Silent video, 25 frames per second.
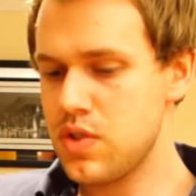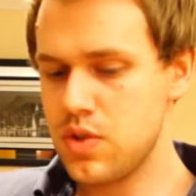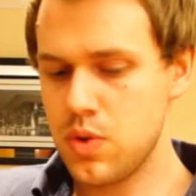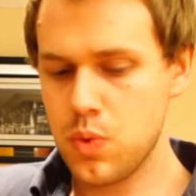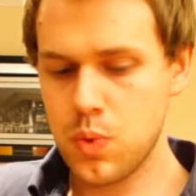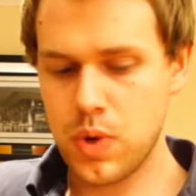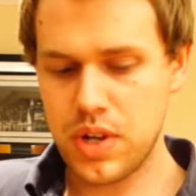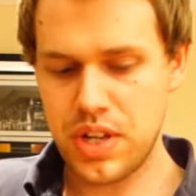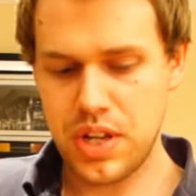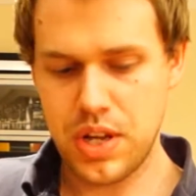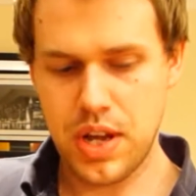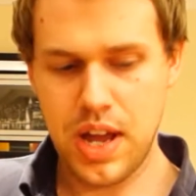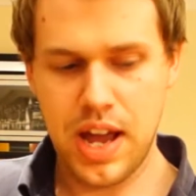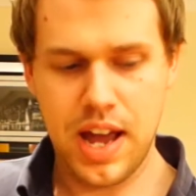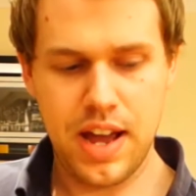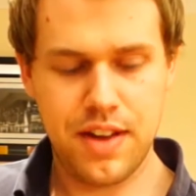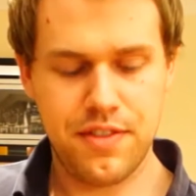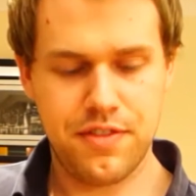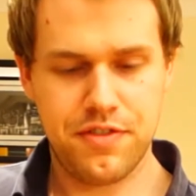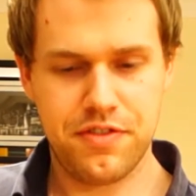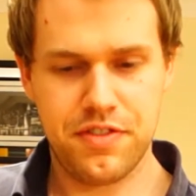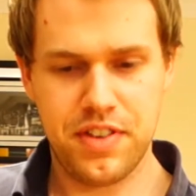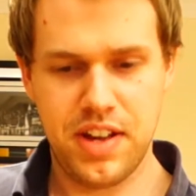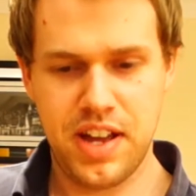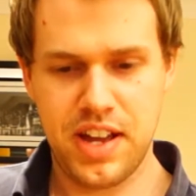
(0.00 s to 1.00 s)
when you
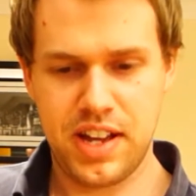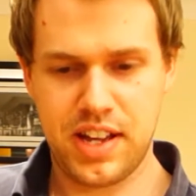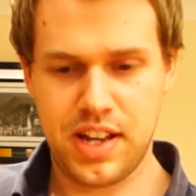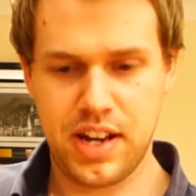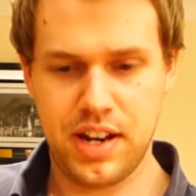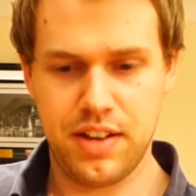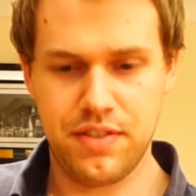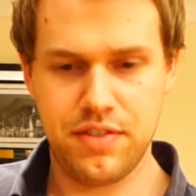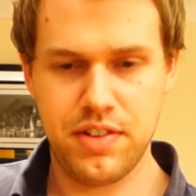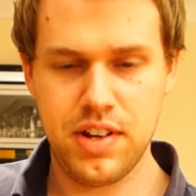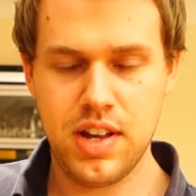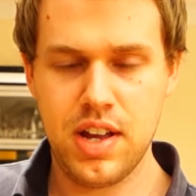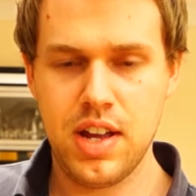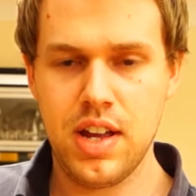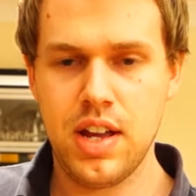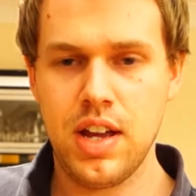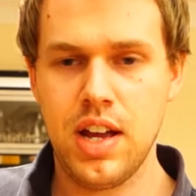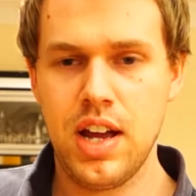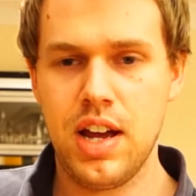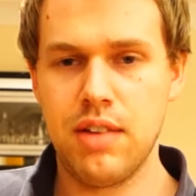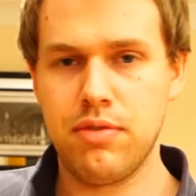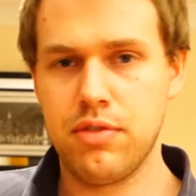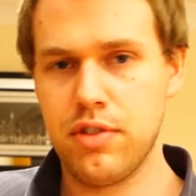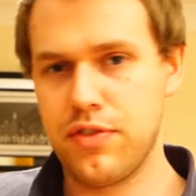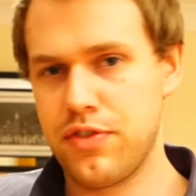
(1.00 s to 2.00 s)
have kind
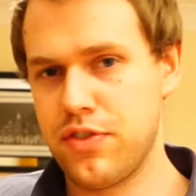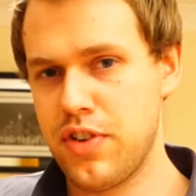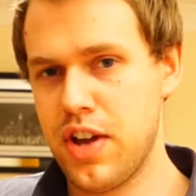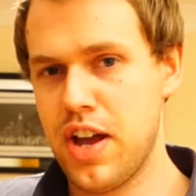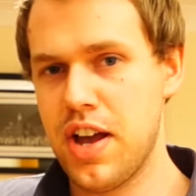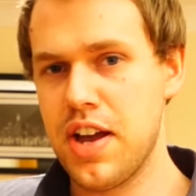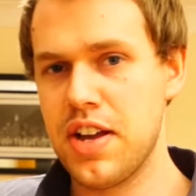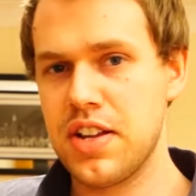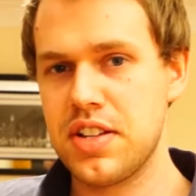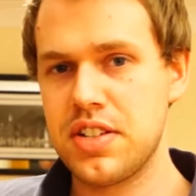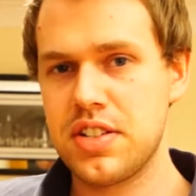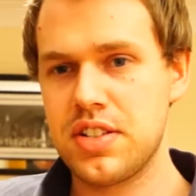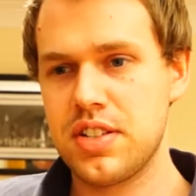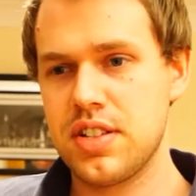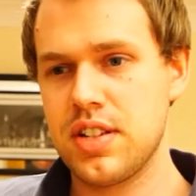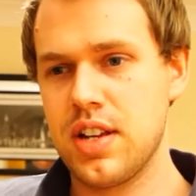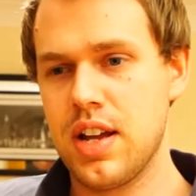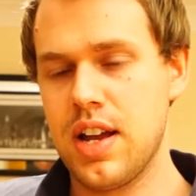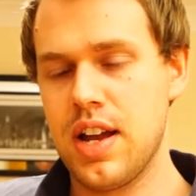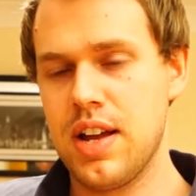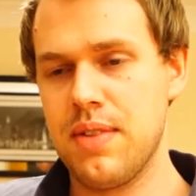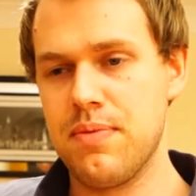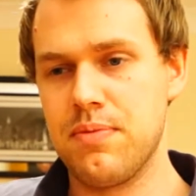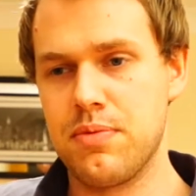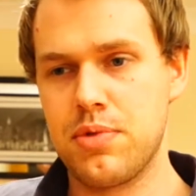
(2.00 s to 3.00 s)
of reverse
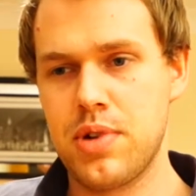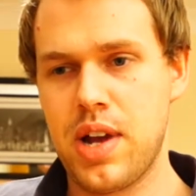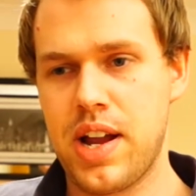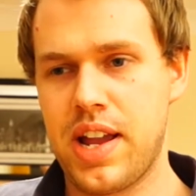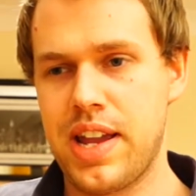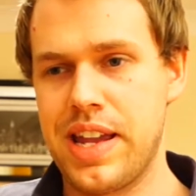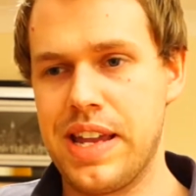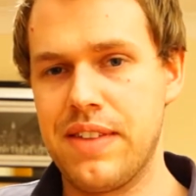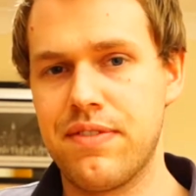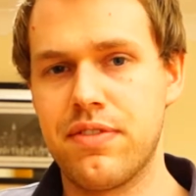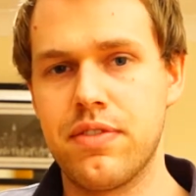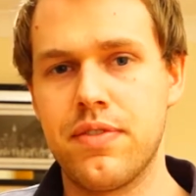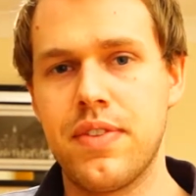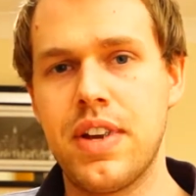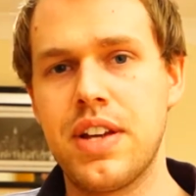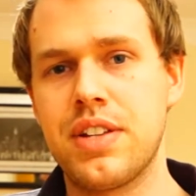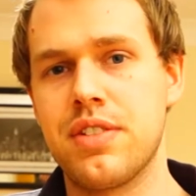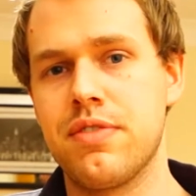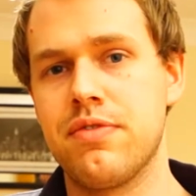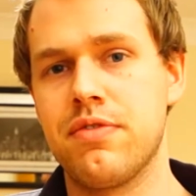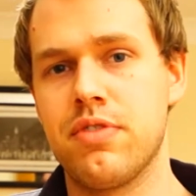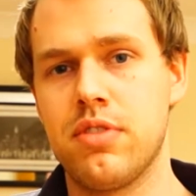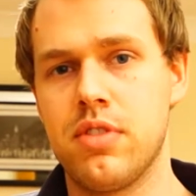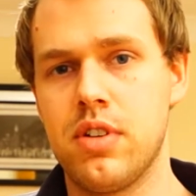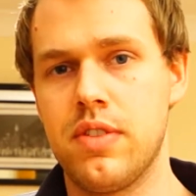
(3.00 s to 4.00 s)
tracking
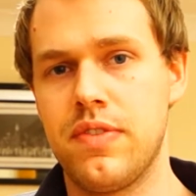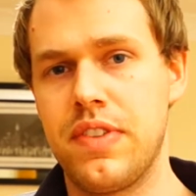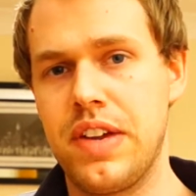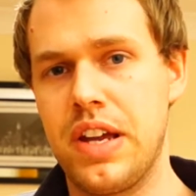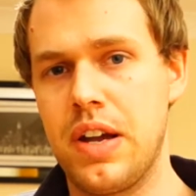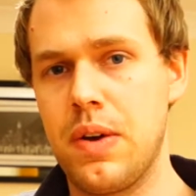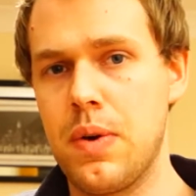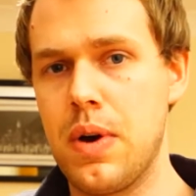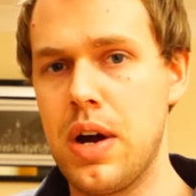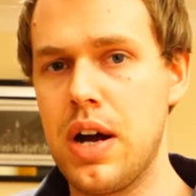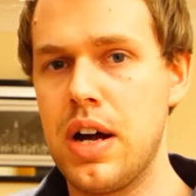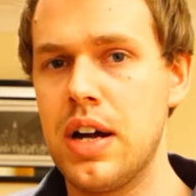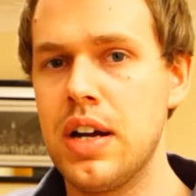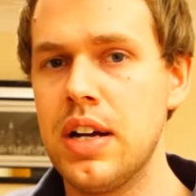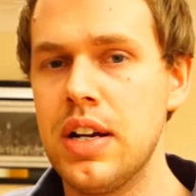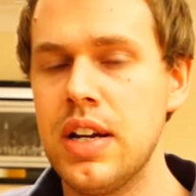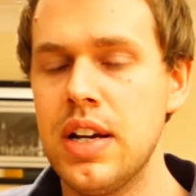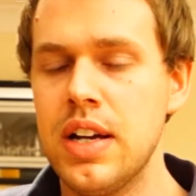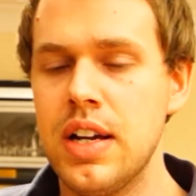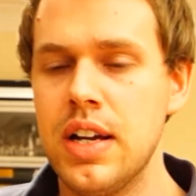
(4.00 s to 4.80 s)
information from a VOR.